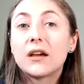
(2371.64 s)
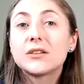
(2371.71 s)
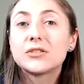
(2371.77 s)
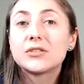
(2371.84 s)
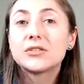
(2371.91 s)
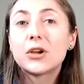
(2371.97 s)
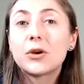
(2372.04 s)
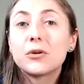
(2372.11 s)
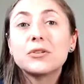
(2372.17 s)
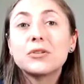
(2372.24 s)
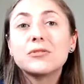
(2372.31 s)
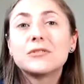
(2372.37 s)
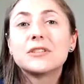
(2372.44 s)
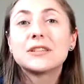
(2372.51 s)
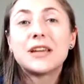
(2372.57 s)
So
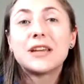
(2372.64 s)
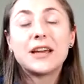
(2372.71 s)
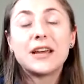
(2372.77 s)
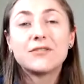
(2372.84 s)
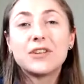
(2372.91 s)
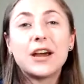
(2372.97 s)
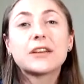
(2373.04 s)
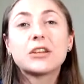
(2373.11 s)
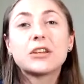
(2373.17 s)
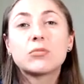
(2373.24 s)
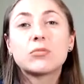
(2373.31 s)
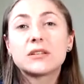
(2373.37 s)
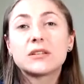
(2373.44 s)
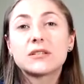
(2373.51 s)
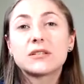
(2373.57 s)
using live
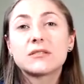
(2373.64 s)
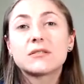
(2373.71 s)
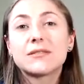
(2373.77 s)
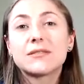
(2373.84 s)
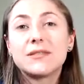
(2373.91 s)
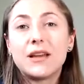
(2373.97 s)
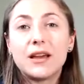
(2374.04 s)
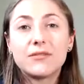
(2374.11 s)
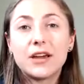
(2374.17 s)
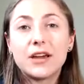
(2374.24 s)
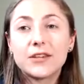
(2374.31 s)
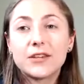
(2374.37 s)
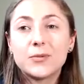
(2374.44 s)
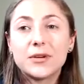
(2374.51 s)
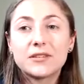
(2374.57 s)
documents
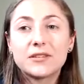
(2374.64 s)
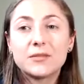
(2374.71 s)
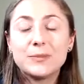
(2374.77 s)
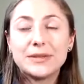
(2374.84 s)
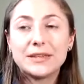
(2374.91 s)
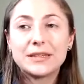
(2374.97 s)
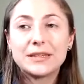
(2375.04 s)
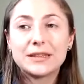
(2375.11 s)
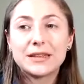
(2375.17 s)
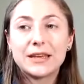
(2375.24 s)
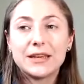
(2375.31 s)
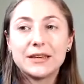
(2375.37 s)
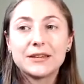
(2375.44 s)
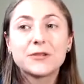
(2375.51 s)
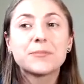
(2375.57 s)
being
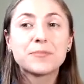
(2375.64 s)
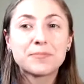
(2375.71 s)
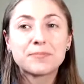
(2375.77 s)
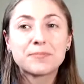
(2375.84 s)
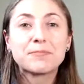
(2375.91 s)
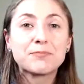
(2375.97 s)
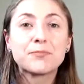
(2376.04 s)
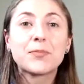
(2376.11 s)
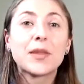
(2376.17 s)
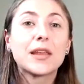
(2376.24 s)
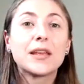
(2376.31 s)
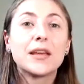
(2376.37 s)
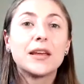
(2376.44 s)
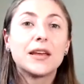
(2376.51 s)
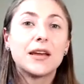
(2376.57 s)
like
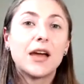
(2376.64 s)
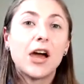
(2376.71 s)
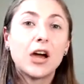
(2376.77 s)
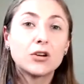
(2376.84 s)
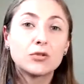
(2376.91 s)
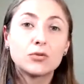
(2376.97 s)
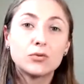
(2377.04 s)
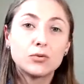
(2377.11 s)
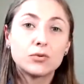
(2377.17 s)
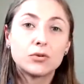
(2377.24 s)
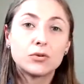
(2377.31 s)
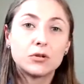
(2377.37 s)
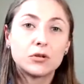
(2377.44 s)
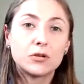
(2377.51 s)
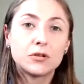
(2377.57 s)
a
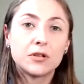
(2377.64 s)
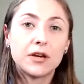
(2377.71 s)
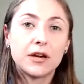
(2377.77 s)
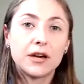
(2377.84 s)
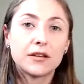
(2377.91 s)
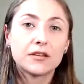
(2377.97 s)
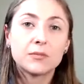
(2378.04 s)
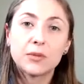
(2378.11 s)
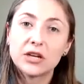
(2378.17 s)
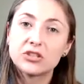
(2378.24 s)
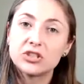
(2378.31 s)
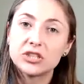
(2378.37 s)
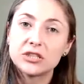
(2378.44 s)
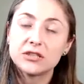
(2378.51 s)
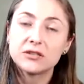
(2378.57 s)
Google
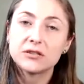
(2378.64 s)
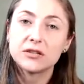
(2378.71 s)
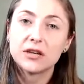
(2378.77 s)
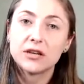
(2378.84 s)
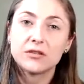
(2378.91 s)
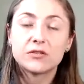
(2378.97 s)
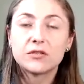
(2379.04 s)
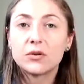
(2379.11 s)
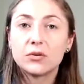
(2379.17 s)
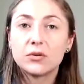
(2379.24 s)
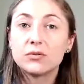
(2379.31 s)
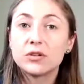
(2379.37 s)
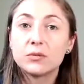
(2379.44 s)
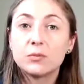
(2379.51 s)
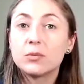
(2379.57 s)
spreadsheet. And so
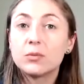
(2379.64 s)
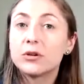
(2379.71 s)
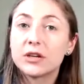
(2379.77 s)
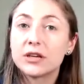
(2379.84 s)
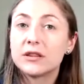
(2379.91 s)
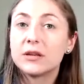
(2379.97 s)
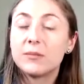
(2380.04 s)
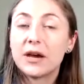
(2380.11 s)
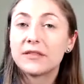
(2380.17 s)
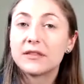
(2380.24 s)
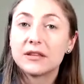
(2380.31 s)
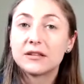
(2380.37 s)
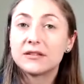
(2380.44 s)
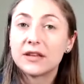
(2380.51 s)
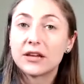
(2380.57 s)
you can put in the
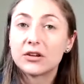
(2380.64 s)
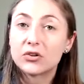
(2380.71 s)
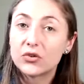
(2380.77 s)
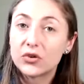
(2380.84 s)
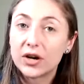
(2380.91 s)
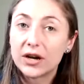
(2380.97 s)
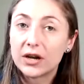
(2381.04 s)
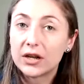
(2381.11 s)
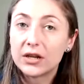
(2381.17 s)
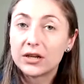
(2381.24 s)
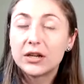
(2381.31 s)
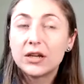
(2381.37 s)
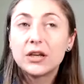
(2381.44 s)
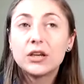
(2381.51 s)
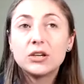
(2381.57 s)
methods that you're
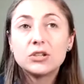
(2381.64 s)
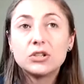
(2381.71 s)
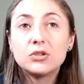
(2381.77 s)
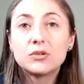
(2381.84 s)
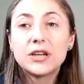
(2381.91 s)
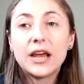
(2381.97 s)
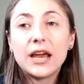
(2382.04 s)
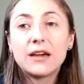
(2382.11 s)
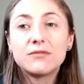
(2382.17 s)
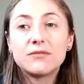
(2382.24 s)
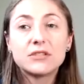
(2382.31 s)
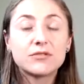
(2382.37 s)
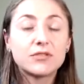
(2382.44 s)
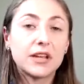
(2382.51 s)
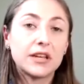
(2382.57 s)
trying. You can have
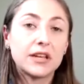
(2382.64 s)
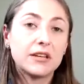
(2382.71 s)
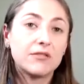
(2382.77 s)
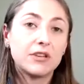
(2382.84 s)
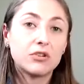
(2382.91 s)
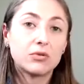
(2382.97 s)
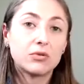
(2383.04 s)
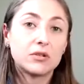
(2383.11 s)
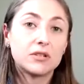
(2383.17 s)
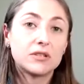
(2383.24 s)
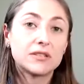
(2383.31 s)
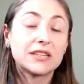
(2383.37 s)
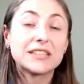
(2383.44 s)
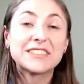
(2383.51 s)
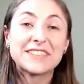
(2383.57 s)
different
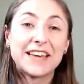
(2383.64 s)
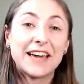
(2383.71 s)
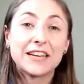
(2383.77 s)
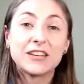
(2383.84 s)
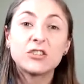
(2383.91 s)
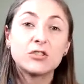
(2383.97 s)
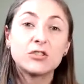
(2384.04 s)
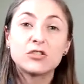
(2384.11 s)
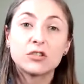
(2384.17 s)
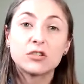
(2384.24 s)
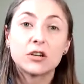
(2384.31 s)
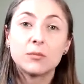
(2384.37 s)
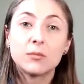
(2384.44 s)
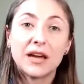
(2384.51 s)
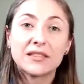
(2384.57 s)
individuals assigned to
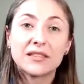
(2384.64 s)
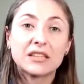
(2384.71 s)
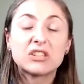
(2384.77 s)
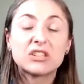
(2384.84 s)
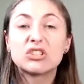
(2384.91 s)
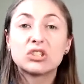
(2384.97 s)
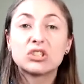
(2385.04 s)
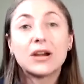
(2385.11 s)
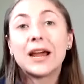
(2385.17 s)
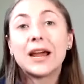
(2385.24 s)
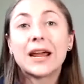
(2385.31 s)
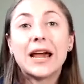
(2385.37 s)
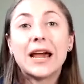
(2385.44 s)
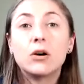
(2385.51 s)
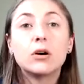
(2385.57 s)
certain methods to
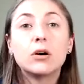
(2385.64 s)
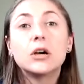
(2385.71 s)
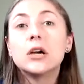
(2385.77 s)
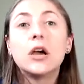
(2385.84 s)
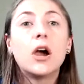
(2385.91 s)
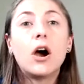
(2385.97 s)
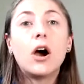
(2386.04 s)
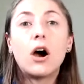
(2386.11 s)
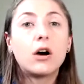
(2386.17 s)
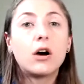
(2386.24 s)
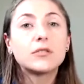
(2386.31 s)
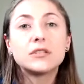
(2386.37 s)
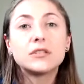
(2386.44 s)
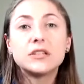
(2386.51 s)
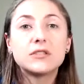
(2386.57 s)
try out
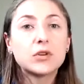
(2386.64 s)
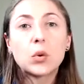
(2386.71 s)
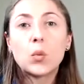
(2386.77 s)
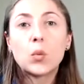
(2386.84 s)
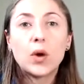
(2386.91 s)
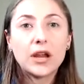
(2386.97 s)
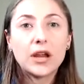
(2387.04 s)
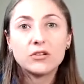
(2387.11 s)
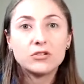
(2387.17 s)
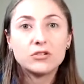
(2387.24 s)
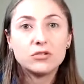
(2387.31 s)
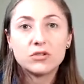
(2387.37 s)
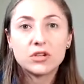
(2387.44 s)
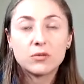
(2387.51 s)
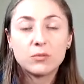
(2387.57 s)
all the different ways
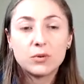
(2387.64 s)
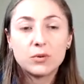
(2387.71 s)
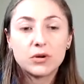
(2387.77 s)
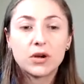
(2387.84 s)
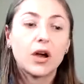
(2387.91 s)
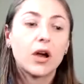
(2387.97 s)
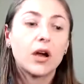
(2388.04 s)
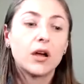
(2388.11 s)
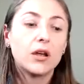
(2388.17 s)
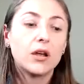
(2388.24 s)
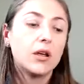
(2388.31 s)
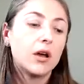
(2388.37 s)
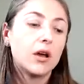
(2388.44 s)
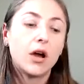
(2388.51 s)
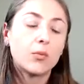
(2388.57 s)
you can put
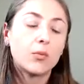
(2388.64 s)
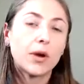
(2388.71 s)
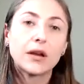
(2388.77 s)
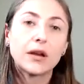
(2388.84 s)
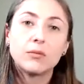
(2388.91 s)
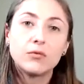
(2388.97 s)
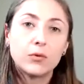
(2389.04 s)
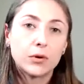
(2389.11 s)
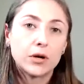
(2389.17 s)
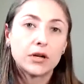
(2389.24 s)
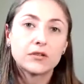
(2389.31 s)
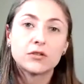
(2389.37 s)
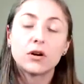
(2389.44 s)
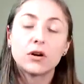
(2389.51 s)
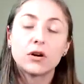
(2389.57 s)
a random
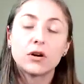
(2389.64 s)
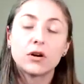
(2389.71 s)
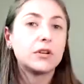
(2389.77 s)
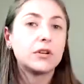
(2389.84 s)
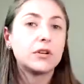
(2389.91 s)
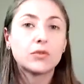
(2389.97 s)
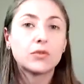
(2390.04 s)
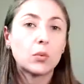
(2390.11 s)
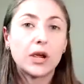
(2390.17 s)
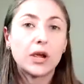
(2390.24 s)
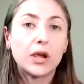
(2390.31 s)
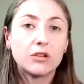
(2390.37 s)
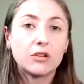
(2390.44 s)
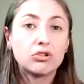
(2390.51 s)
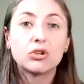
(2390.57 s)
forest, or all the different
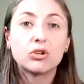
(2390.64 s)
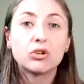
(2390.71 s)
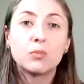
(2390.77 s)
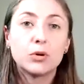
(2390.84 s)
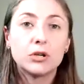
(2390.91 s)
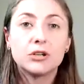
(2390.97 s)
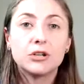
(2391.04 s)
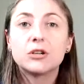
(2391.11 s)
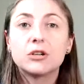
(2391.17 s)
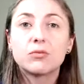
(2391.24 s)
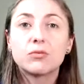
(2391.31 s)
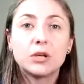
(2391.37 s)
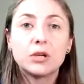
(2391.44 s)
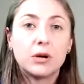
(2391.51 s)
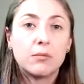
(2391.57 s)
ways you can put an
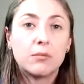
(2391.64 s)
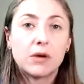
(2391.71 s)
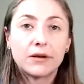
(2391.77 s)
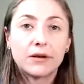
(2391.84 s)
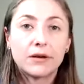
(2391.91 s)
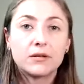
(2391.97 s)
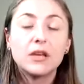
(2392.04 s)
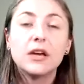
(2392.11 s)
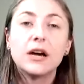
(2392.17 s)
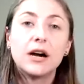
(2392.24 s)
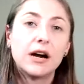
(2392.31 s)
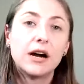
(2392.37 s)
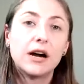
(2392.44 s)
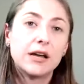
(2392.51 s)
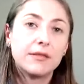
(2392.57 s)
ARIMA model
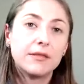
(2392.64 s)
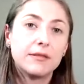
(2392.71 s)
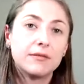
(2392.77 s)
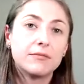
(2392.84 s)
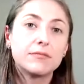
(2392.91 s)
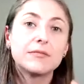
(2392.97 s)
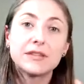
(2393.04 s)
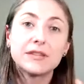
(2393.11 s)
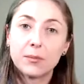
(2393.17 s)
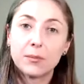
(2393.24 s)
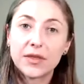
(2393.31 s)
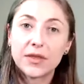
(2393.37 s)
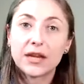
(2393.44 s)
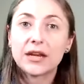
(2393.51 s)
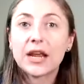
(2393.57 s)
on
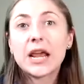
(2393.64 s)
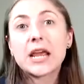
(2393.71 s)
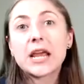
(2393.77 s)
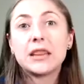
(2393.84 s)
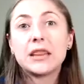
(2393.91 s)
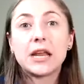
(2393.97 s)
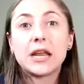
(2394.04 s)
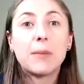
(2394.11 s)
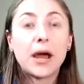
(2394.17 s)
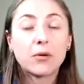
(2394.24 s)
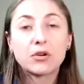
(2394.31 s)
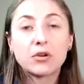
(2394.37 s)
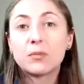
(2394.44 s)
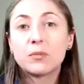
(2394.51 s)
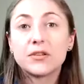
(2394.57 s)
something, and then my
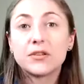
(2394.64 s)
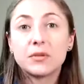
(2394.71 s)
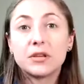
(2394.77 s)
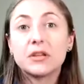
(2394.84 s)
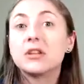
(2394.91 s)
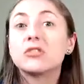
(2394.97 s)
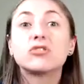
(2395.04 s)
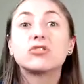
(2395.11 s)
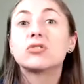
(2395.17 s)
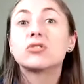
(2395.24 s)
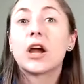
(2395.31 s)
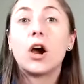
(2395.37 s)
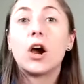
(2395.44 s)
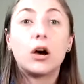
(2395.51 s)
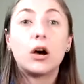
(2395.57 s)
responsibility is to
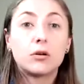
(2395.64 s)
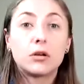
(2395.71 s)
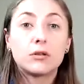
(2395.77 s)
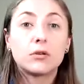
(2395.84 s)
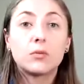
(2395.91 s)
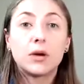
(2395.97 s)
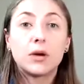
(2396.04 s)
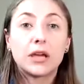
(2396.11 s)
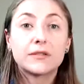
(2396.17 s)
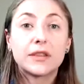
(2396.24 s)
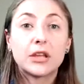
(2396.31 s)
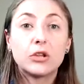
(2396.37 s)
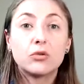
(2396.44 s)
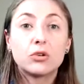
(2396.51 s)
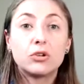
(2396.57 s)
try all the ways
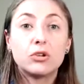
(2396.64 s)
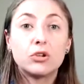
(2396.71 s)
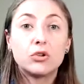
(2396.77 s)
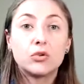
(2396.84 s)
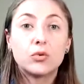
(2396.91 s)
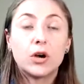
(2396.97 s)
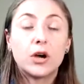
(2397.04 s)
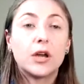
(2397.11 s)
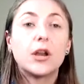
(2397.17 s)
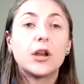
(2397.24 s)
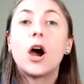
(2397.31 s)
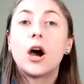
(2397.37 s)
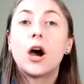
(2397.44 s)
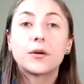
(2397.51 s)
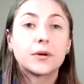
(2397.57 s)
that you can do an
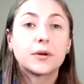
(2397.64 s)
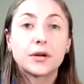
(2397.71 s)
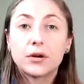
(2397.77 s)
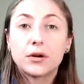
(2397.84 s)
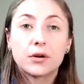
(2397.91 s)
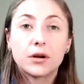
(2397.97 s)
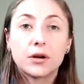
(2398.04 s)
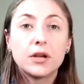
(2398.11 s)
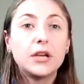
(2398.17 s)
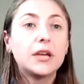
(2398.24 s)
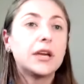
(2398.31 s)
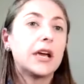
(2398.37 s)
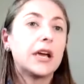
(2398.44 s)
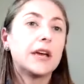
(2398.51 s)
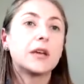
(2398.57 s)
autoencoder
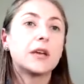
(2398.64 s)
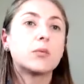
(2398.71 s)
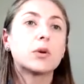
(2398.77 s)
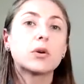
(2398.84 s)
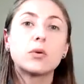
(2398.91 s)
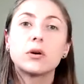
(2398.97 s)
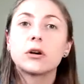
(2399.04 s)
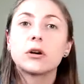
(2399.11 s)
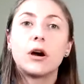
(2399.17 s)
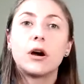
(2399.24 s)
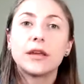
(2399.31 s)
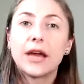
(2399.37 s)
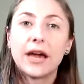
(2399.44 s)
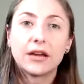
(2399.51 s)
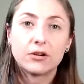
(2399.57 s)
and then record all
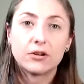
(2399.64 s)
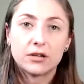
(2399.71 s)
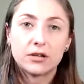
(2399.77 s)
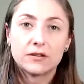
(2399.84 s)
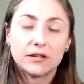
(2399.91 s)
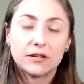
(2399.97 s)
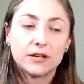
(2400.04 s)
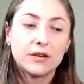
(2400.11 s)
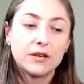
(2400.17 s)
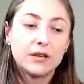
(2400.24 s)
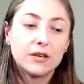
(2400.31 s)
the accuracy.